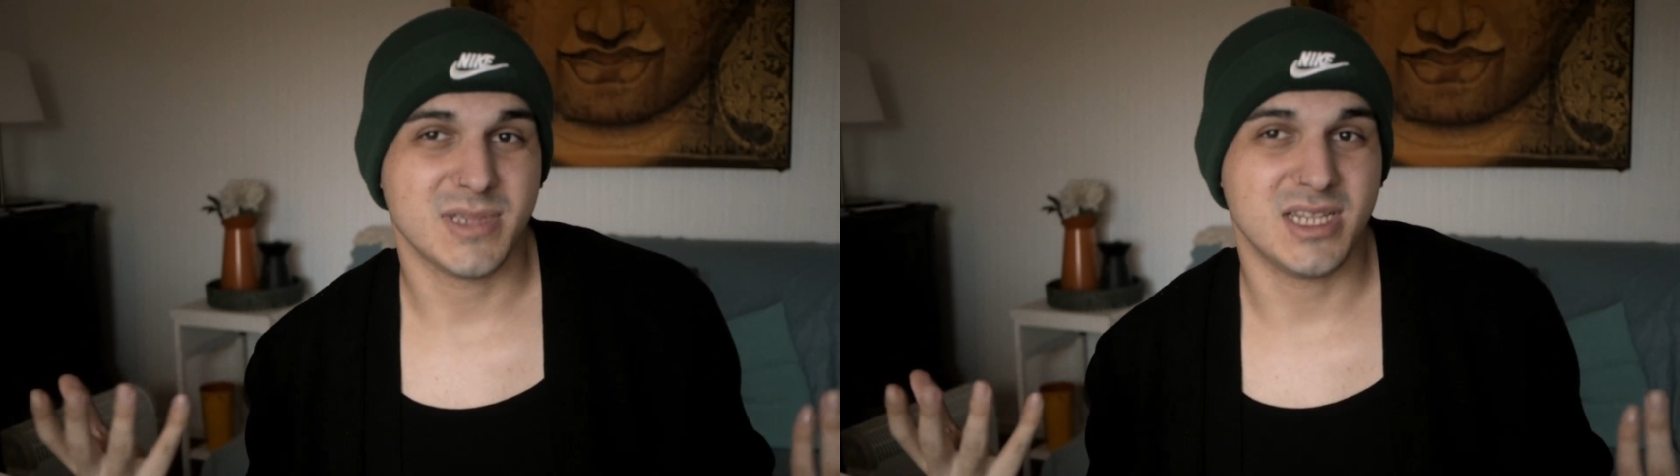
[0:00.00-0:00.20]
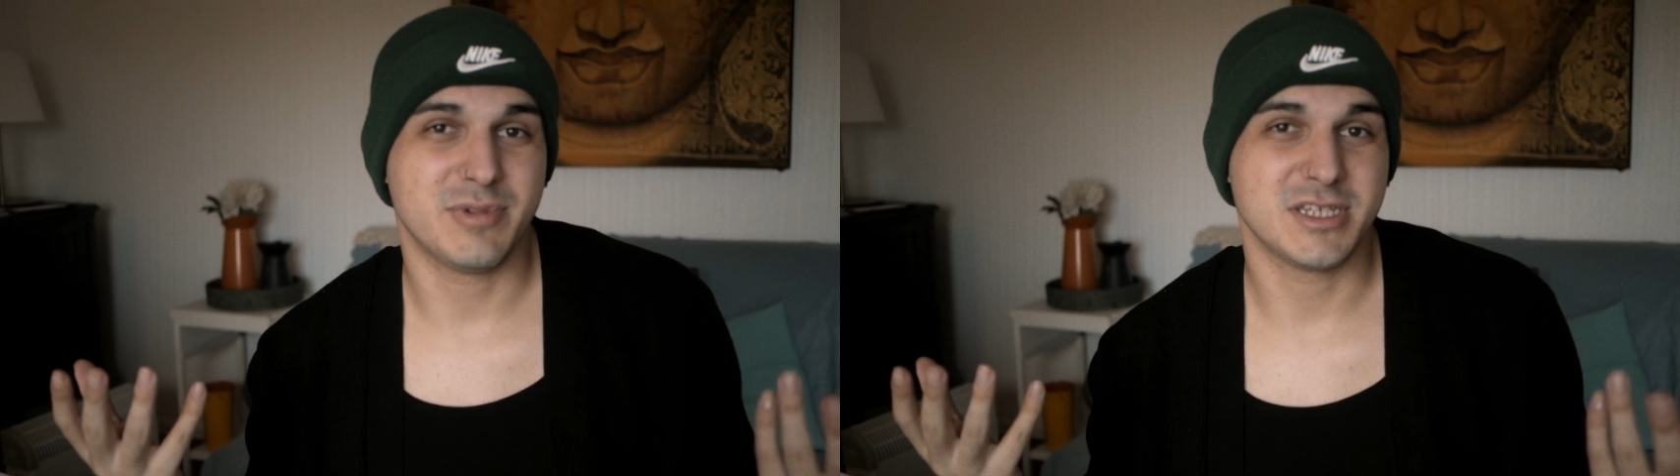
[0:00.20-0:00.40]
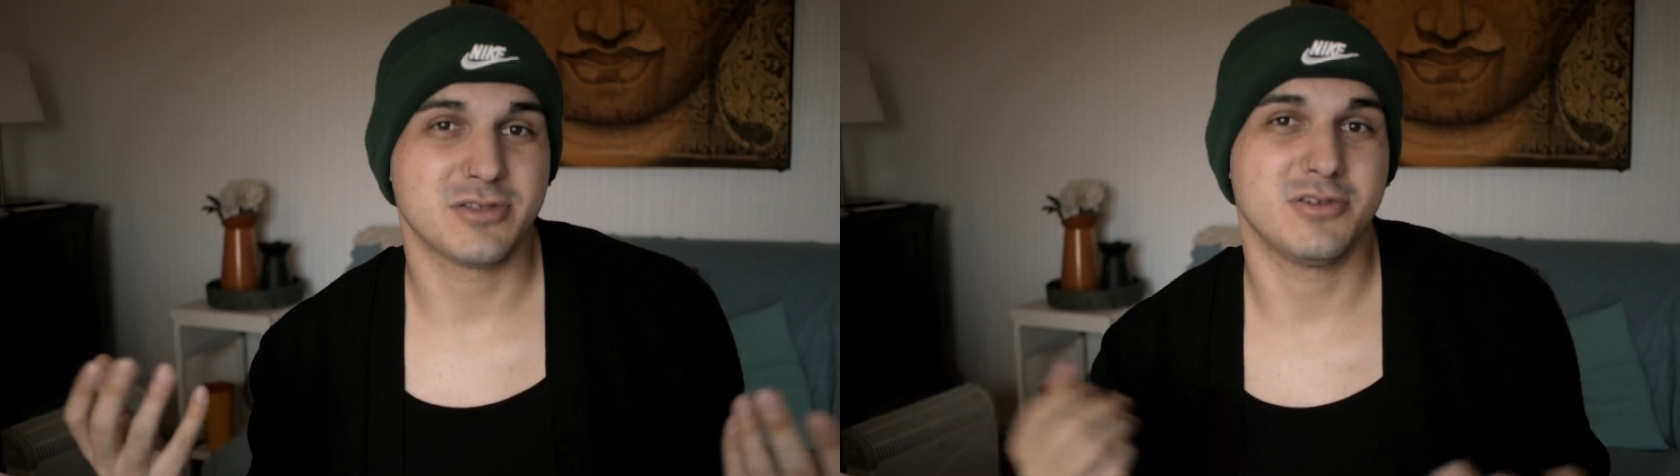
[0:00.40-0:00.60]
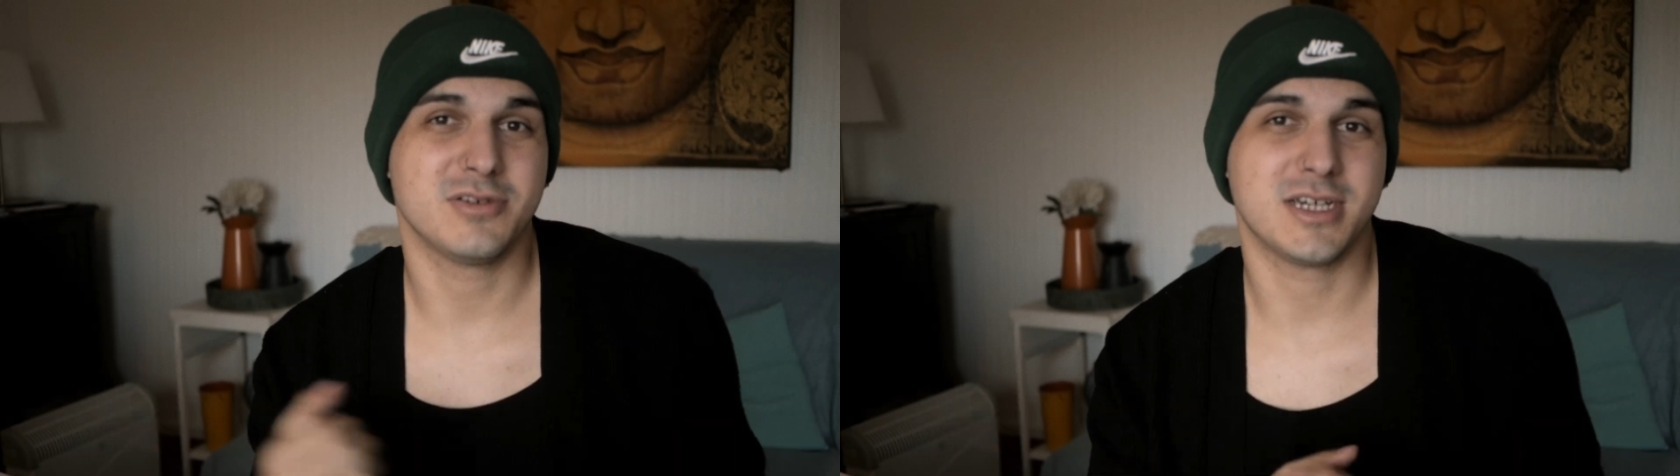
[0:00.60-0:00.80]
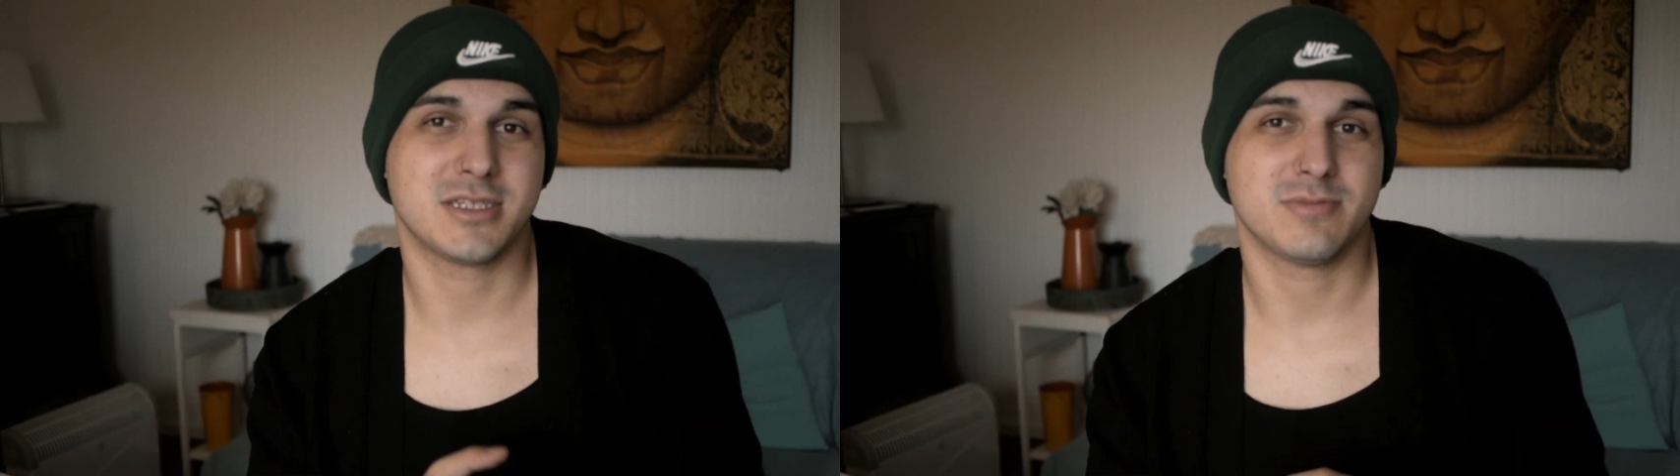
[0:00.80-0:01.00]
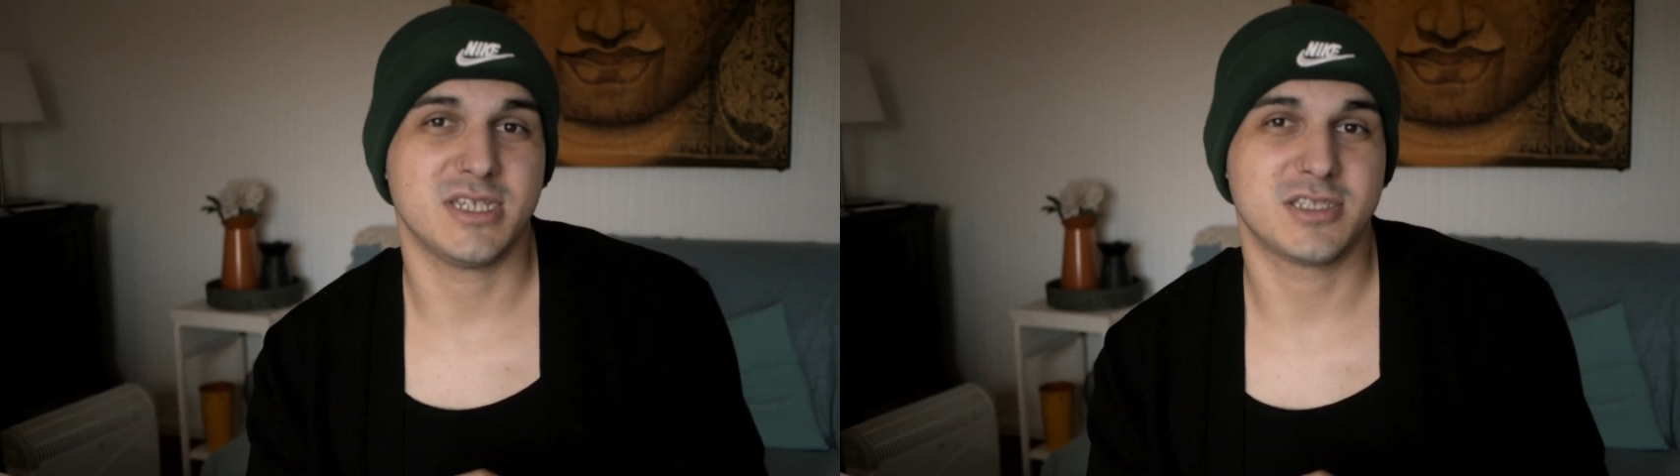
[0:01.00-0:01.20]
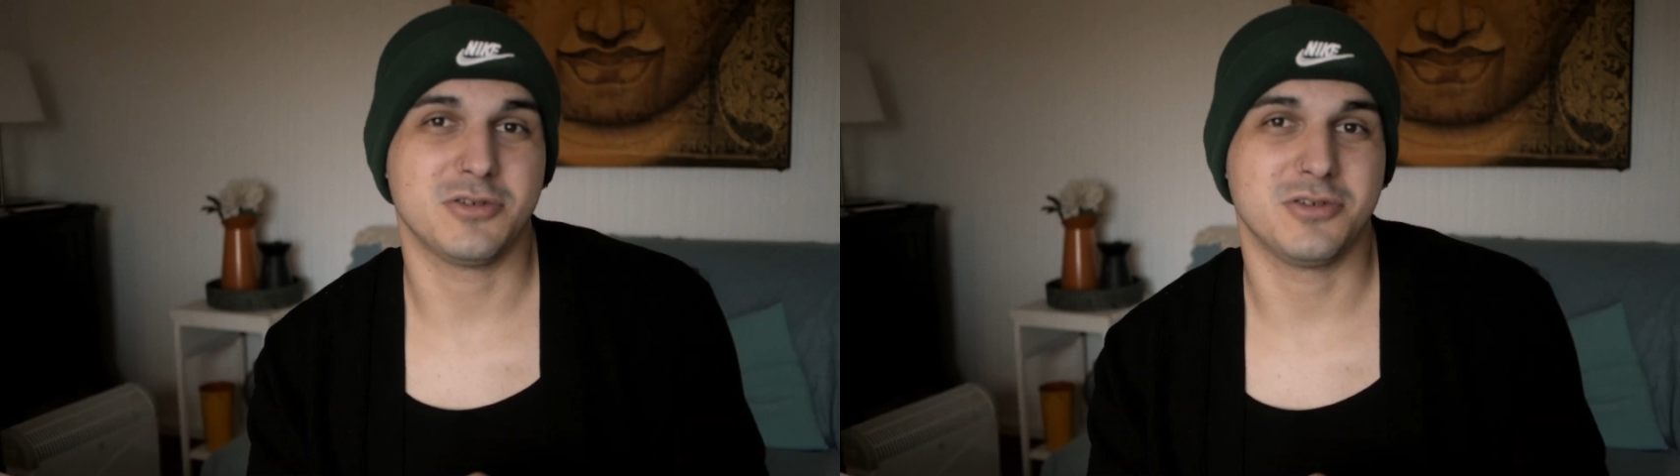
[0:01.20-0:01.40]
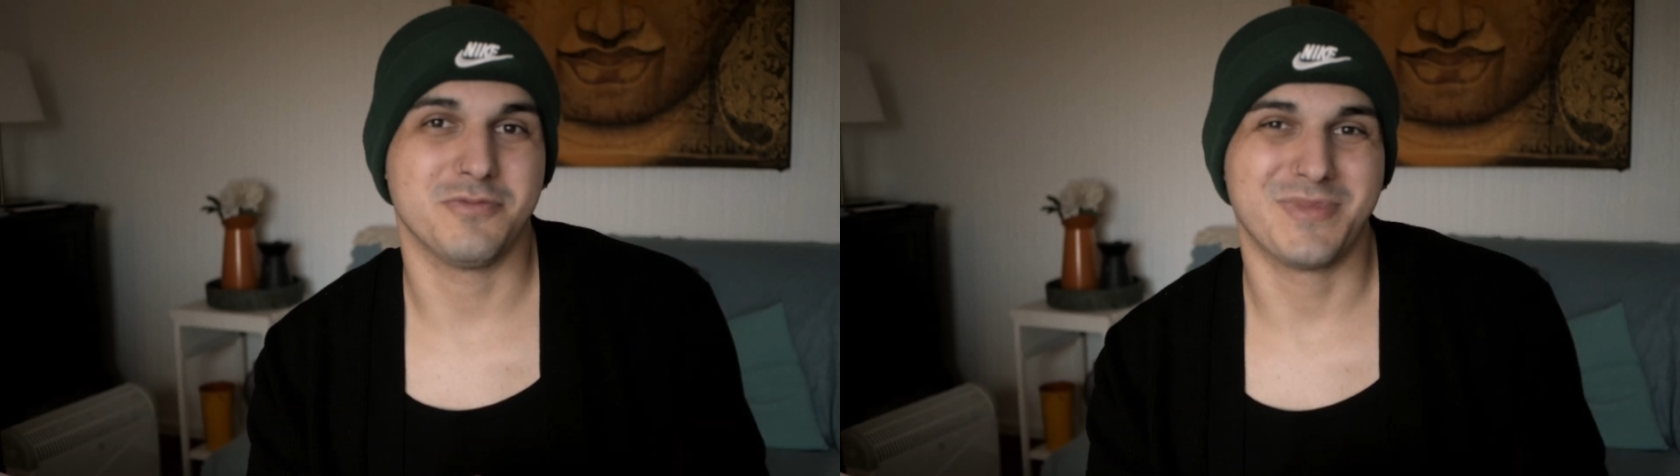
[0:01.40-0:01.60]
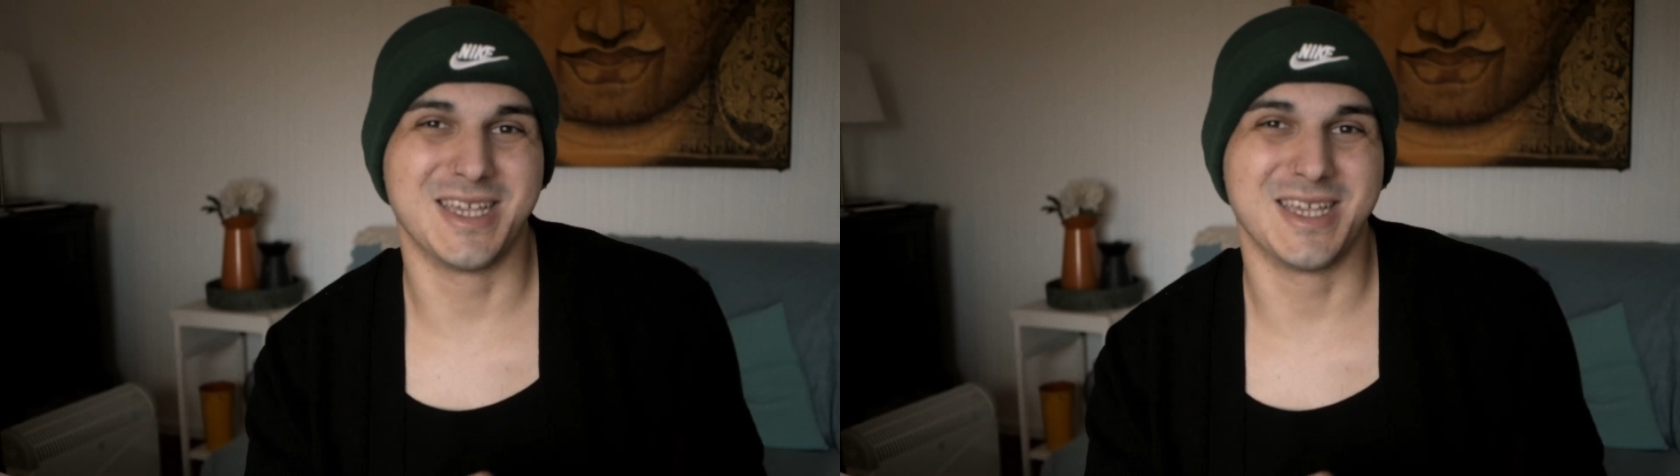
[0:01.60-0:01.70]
it depends on you, guys. It's on you.